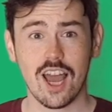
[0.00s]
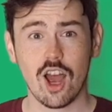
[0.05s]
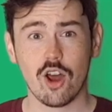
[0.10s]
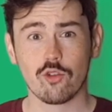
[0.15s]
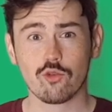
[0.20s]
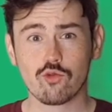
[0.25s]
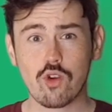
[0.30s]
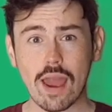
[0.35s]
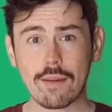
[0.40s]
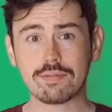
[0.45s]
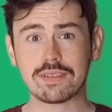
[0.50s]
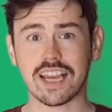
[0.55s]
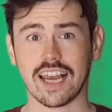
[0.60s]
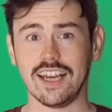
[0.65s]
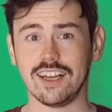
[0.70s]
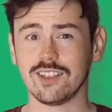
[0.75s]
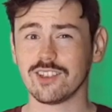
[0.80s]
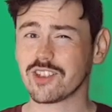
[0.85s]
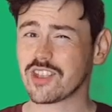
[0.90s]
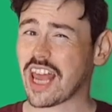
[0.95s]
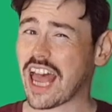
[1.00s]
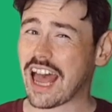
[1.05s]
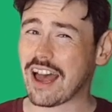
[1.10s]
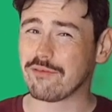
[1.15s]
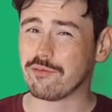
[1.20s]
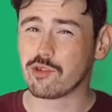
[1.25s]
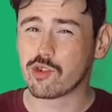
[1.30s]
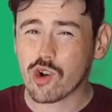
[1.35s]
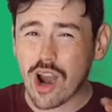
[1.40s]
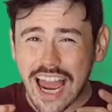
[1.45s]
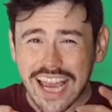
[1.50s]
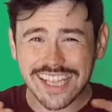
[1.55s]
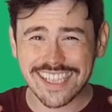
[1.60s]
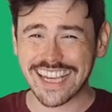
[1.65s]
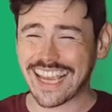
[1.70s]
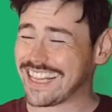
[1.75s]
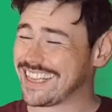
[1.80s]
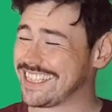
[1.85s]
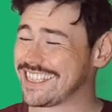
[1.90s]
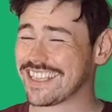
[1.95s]
Reptiles have dry,
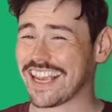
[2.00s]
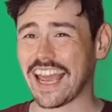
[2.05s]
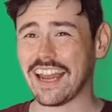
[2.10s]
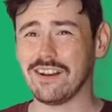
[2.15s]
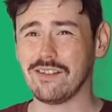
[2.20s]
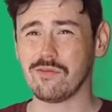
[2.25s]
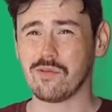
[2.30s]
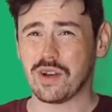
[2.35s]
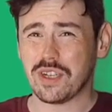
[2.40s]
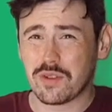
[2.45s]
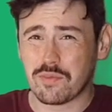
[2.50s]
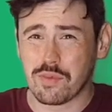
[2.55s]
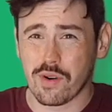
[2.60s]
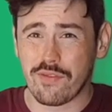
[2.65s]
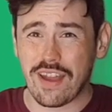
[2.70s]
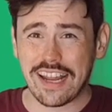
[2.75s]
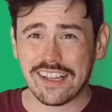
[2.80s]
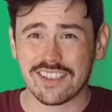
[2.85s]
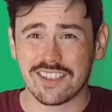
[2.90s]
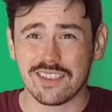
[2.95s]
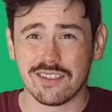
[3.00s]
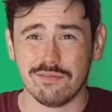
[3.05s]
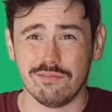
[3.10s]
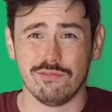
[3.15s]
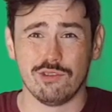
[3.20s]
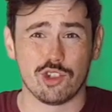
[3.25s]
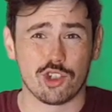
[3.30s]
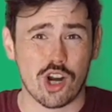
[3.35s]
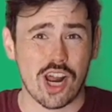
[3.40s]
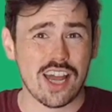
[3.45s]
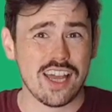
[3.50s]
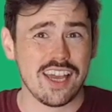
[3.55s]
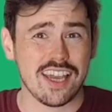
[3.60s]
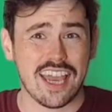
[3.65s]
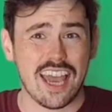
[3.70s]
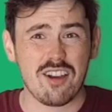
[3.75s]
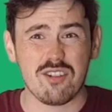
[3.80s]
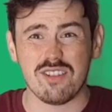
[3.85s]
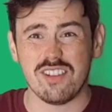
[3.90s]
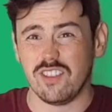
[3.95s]
scaly skin, which prevents them drying
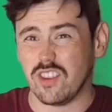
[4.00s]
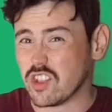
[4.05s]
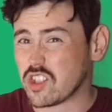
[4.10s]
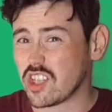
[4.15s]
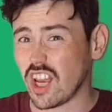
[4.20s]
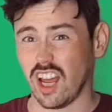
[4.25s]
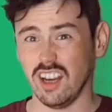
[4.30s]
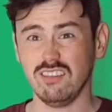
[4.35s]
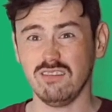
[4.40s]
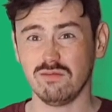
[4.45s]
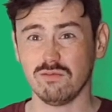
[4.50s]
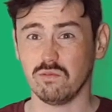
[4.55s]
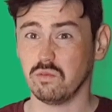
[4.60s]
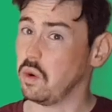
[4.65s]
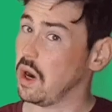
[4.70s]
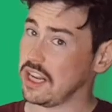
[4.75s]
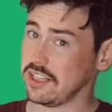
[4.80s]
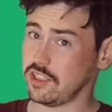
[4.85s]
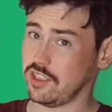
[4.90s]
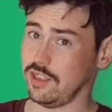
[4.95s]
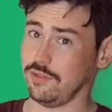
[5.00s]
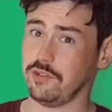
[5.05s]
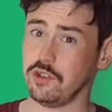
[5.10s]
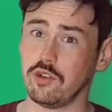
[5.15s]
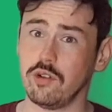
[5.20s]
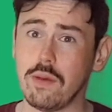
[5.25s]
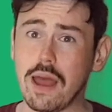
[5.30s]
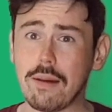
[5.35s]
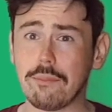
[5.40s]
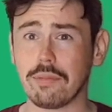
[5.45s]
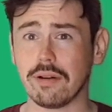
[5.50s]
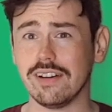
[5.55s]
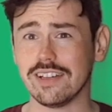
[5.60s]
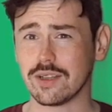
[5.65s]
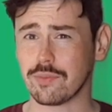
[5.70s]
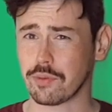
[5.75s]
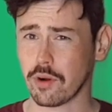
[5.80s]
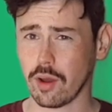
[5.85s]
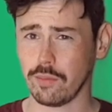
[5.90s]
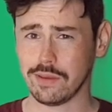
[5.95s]
out in the sun, which, if you remember, is a
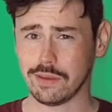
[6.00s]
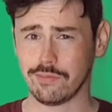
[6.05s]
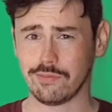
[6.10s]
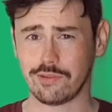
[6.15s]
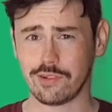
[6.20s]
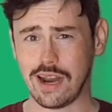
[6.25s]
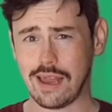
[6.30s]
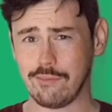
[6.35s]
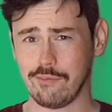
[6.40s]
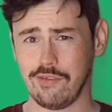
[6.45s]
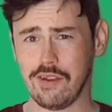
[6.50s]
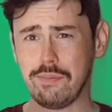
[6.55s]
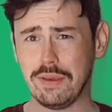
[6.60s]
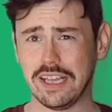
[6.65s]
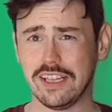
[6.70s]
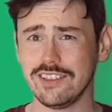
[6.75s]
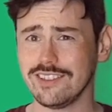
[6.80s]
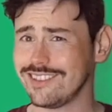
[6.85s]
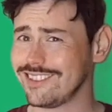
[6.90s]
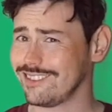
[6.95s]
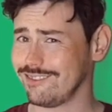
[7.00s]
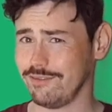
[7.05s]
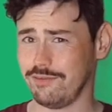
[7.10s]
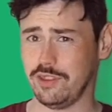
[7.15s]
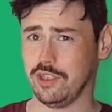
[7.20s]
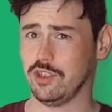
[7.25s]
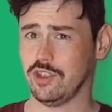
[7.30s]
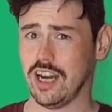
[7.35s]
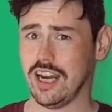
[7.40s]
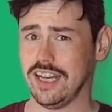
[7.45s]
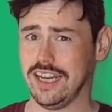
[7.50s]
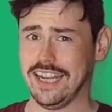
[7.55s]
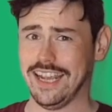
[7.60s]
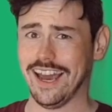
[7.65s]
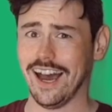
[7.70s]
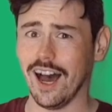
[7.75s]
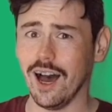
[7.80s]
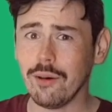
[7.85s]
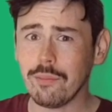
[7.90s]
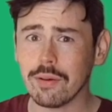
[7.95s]
problem for amphibians if they try and heat
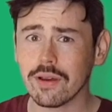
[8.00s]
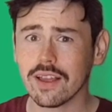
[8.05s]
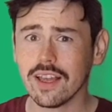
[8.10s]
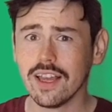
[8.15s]
up.